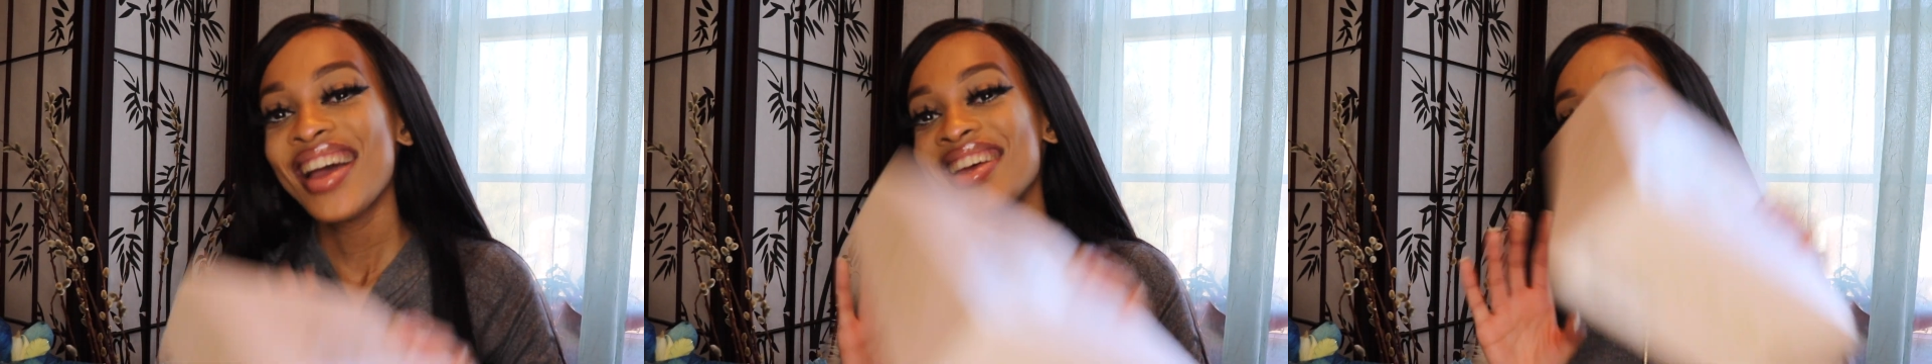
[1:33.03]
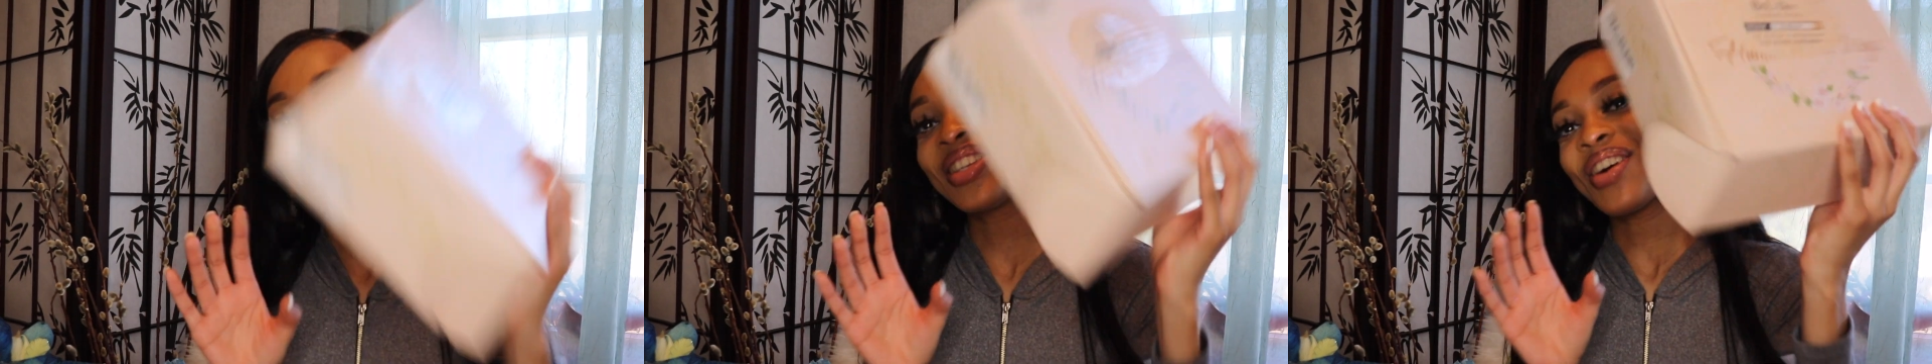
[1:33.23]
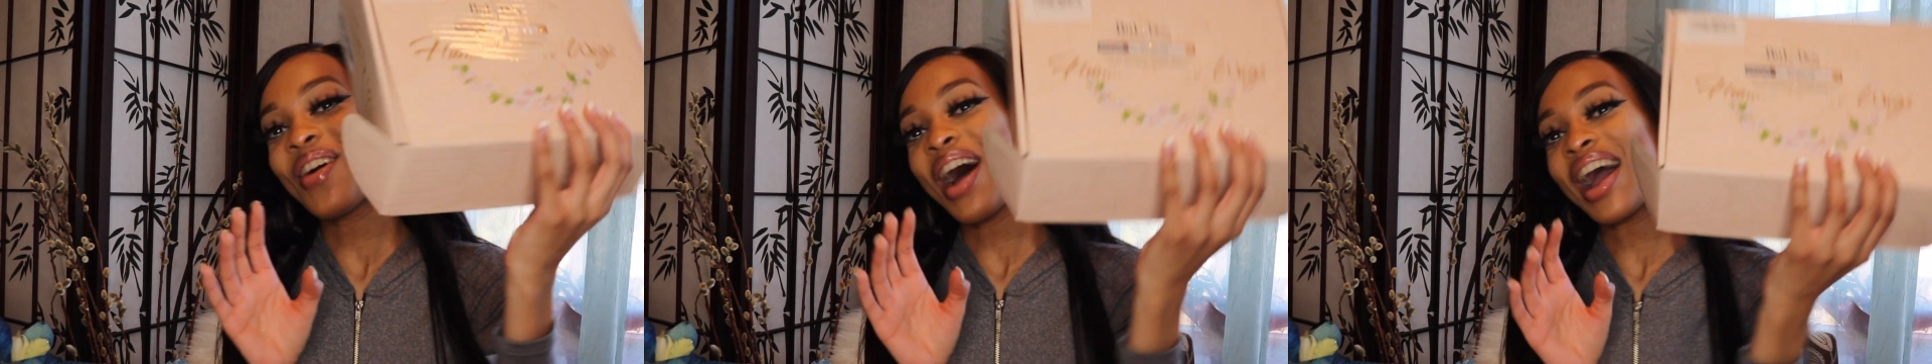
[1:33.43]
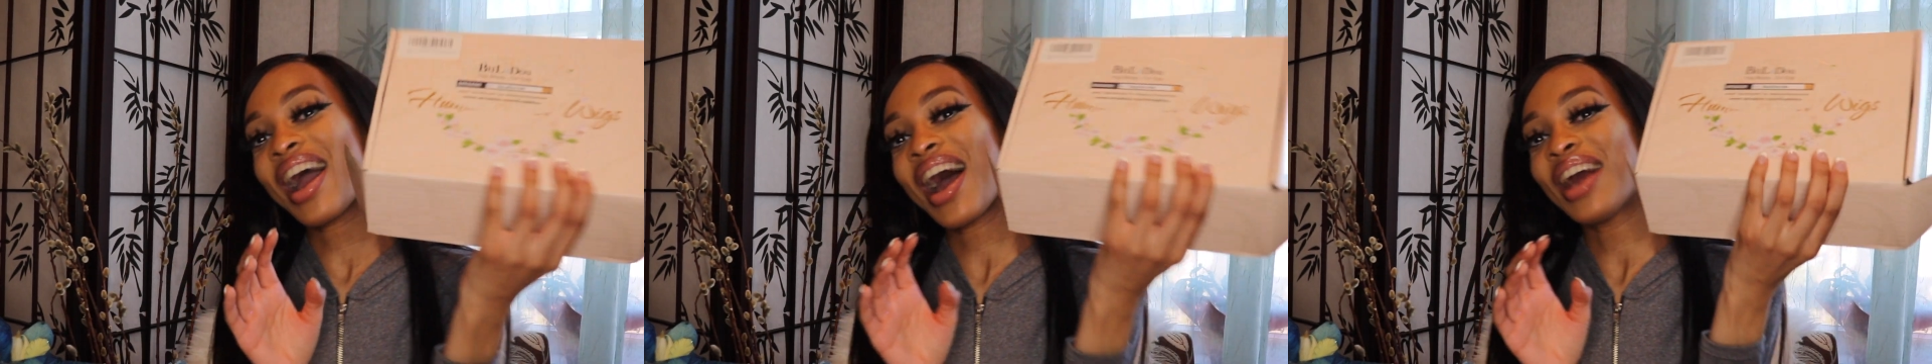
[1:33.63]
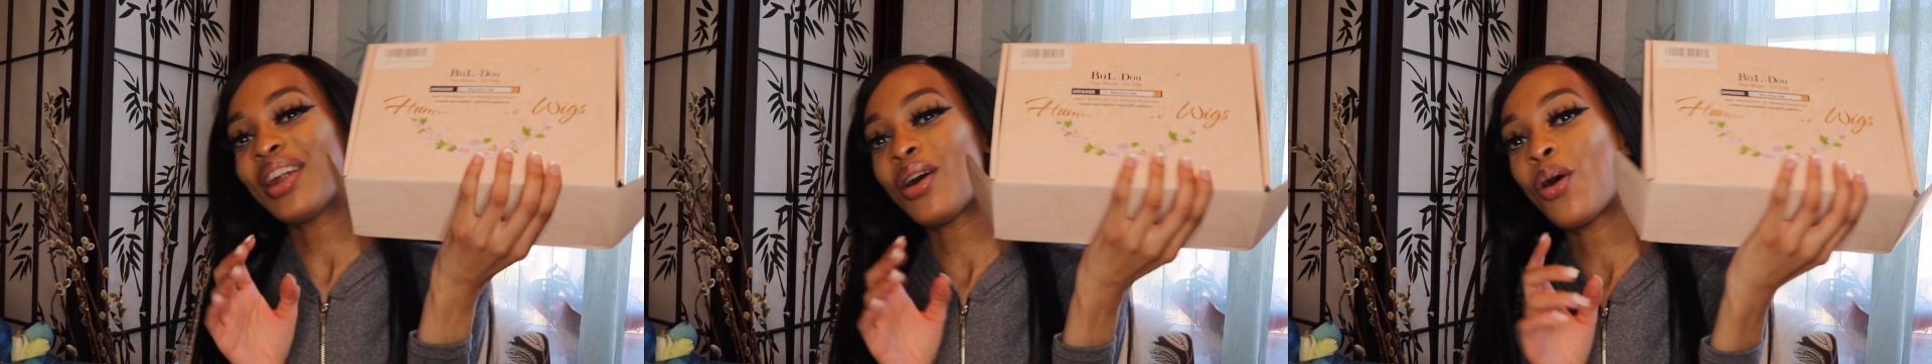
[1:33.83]
So I
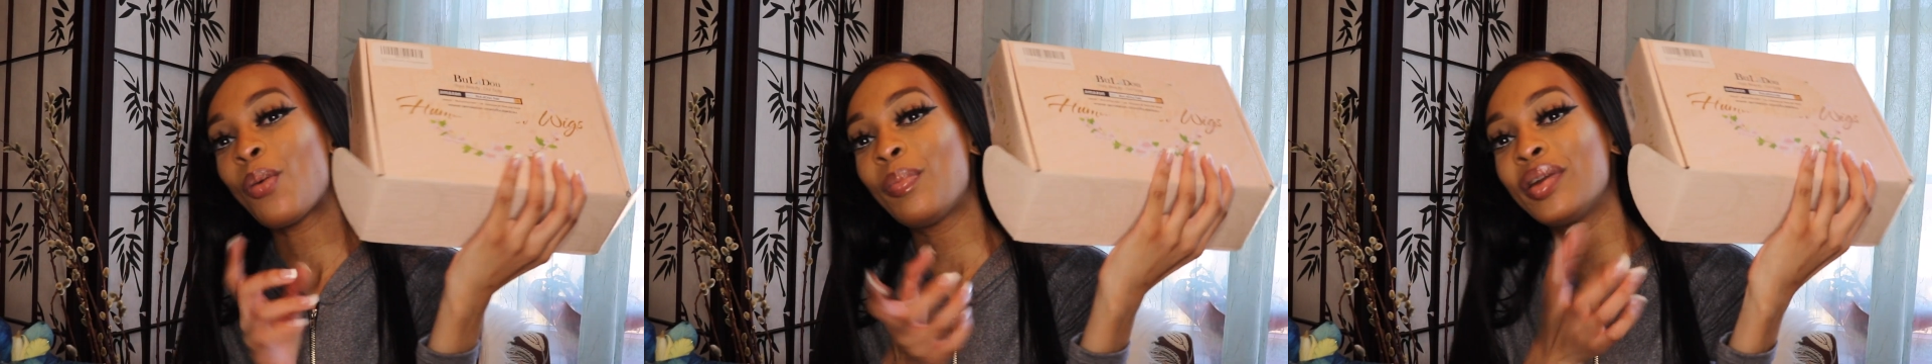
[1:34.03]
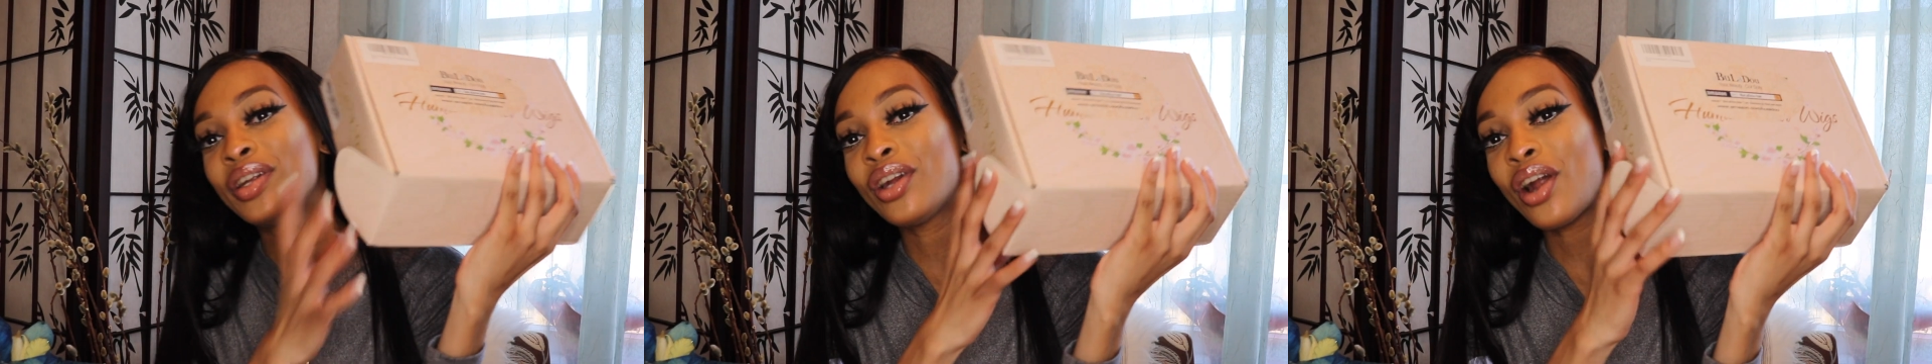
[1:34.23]
kind of opened it